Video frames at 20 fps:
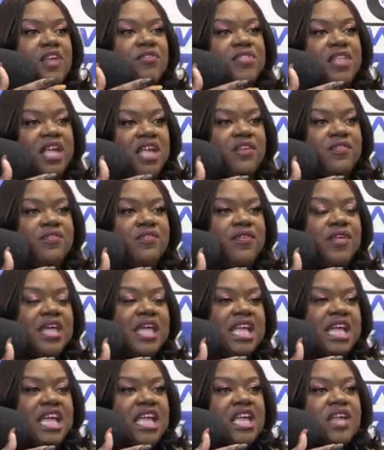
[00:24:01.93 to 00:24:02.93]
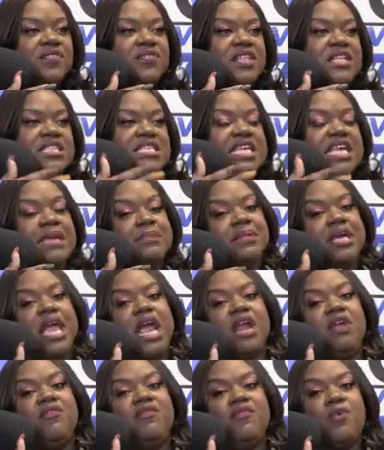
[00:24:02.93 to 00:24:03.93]
If the team
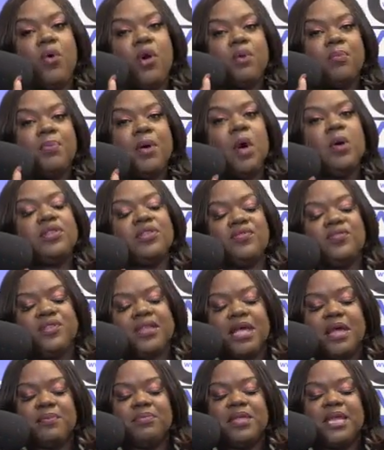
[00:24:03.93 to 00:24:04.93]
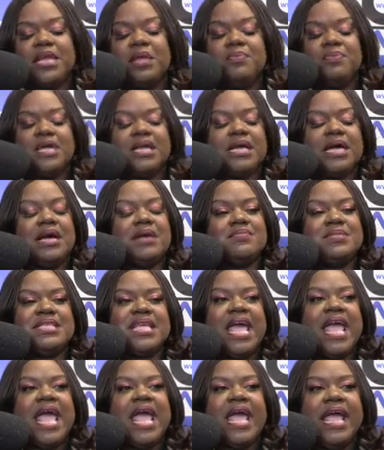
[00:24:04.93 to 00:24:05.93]
can't afford both of them, then it becomes
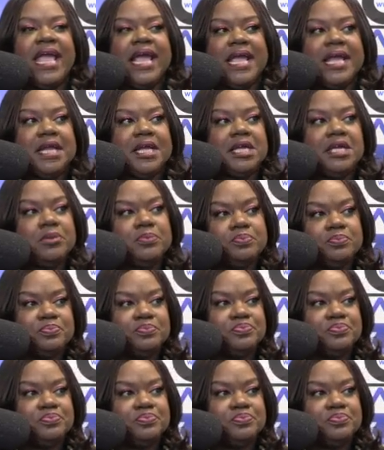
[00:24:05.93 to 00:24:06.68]
is